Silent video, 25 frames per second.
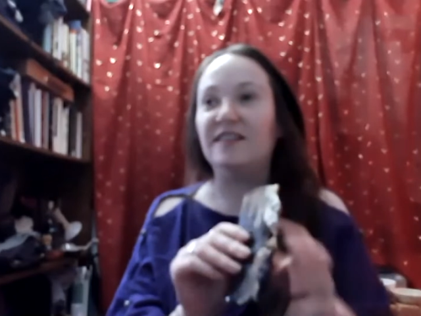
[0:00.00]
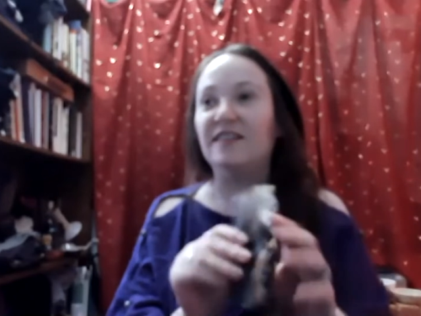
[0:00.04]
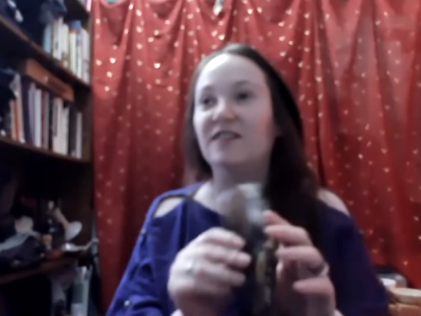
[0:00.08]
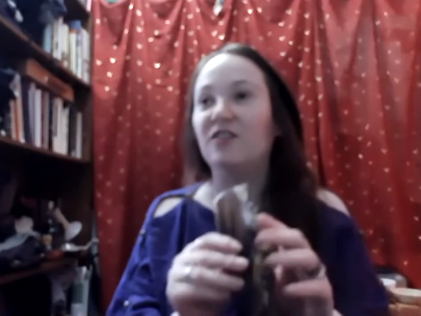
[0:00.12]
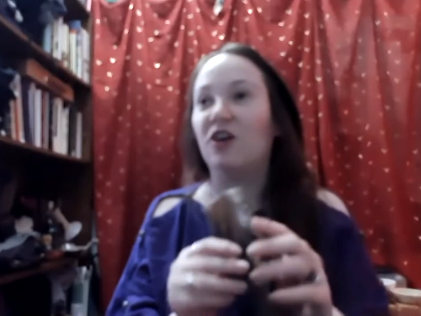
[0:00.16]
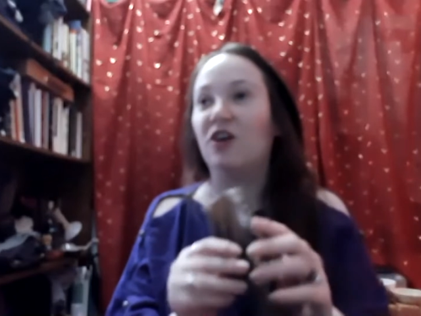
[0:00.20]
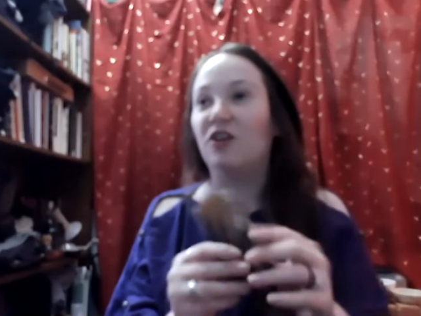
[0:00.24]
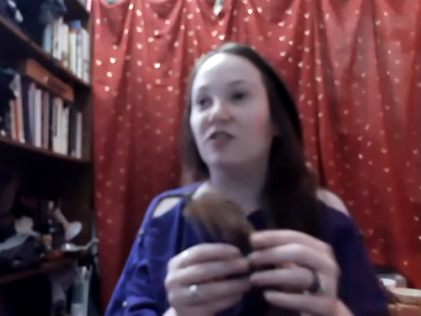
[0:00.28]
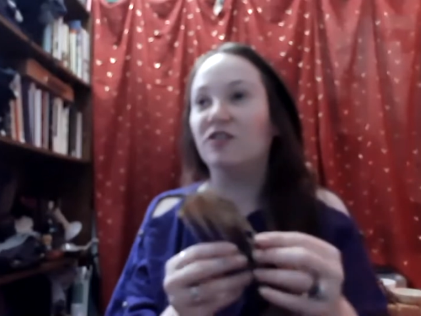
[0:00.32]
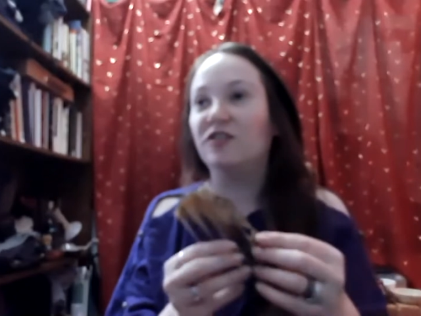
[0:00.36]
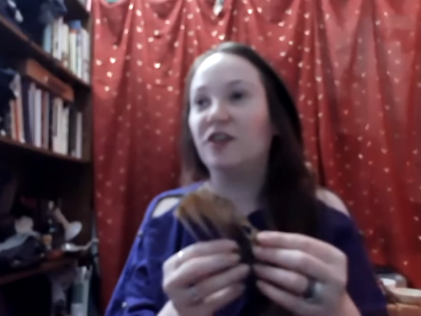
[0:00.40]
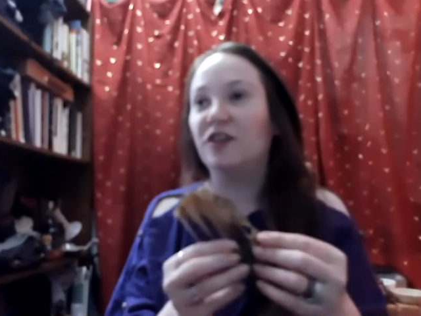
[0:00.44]
is
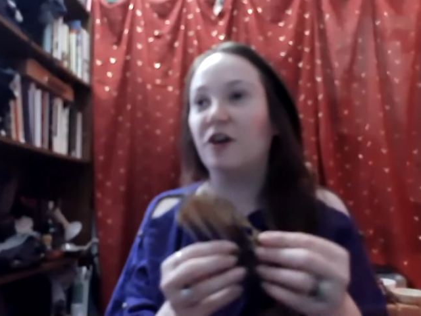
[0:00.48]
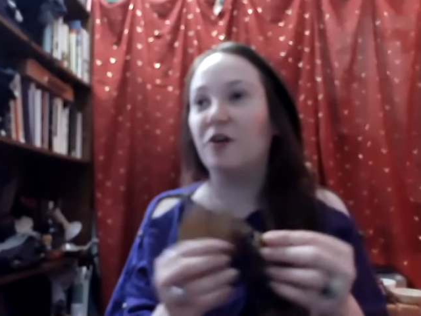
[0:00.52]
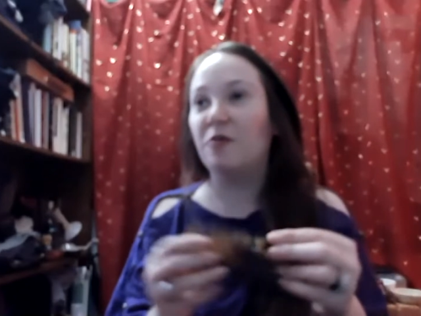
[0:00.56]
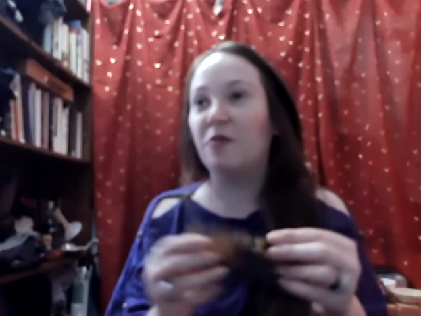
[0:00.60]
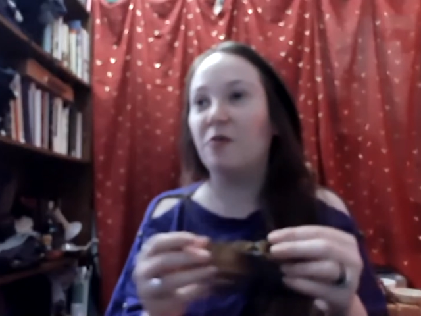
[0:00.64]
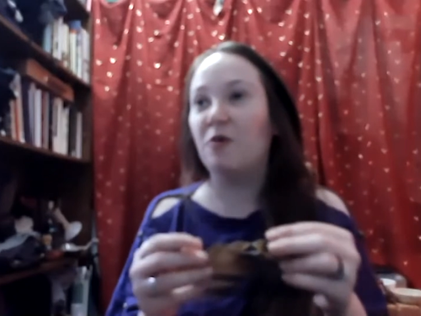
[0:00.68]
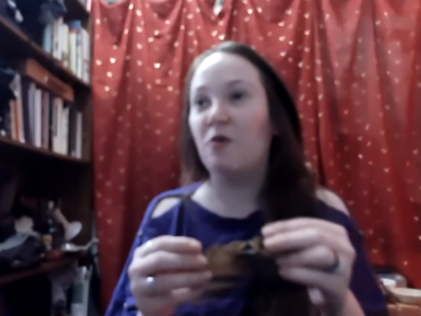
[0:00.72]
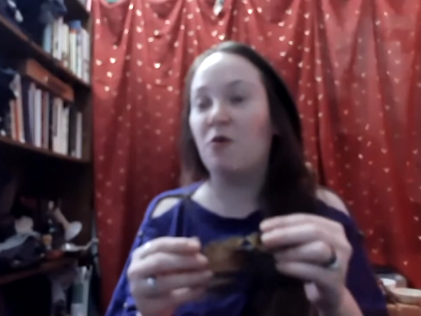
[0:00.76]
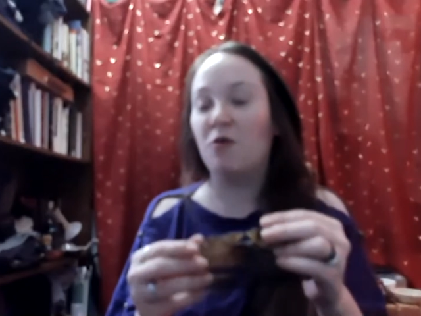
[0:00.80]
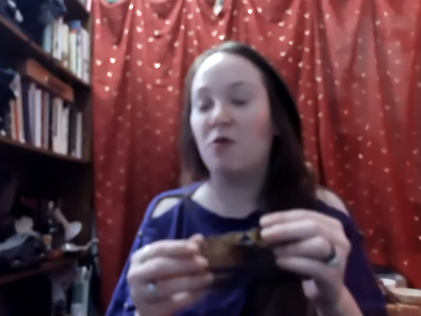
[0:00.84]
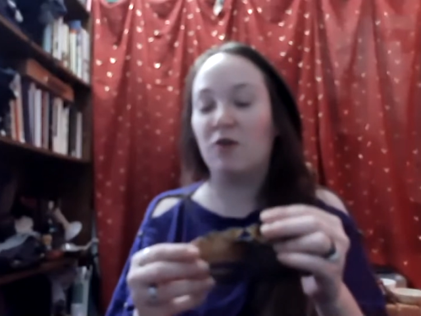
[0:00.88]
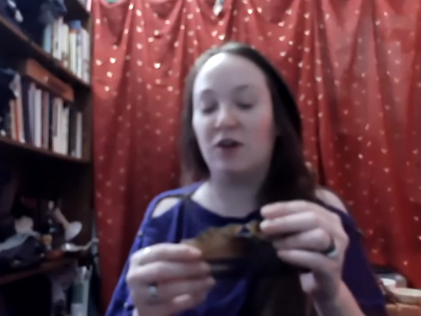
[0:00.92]

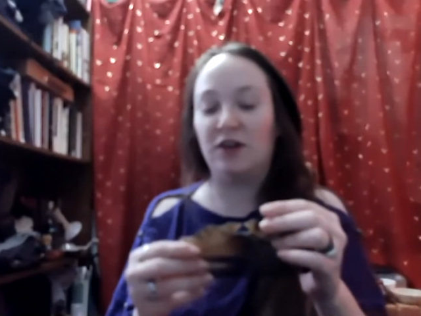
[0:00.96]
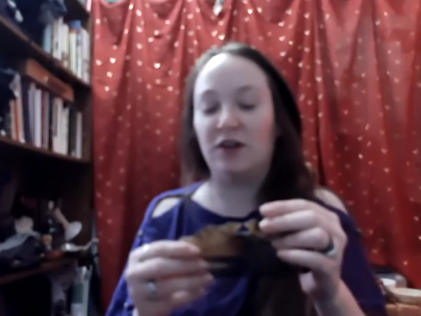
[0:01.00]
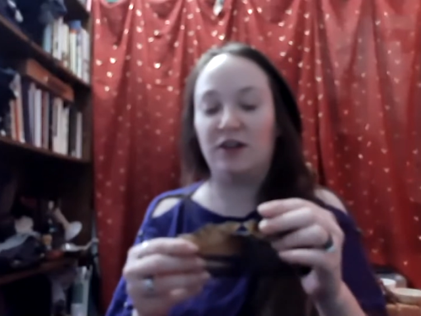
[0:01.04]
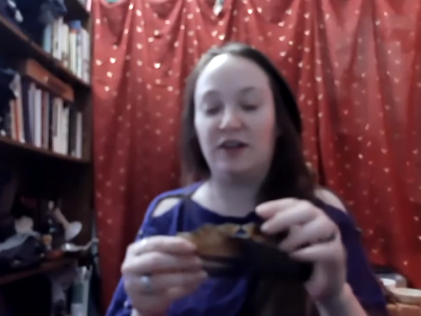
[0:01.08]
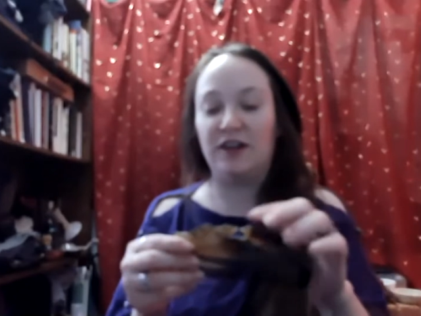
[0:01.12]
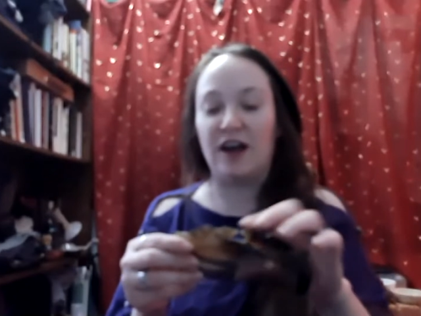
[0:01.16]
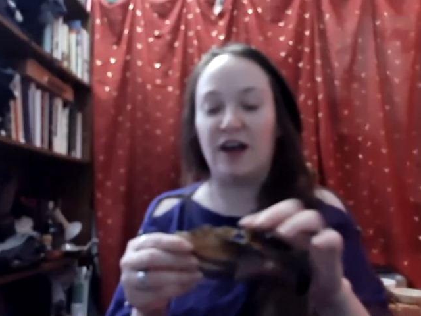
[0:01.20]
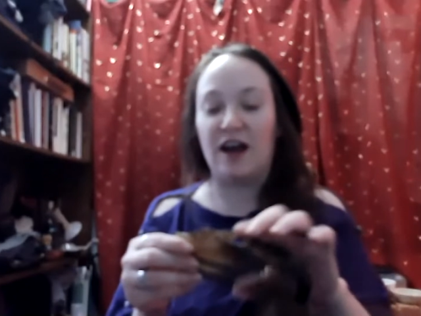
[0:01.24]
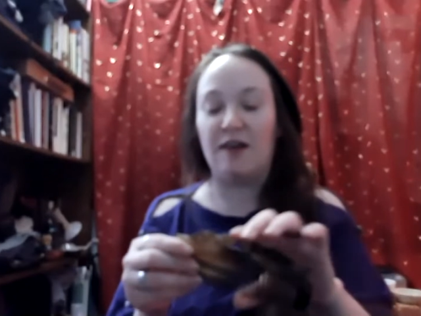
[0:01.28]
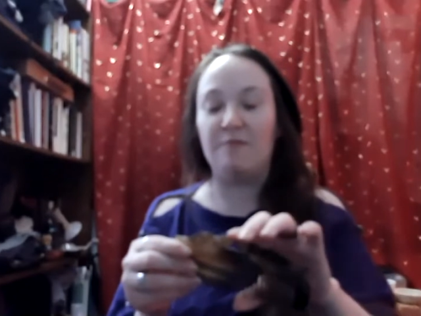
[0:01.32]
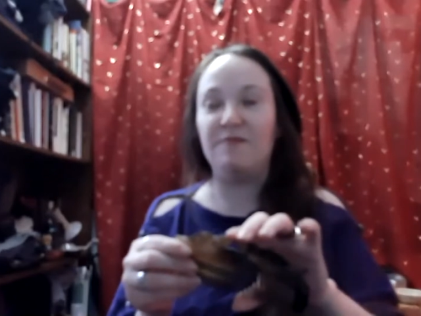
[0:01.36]
also horn.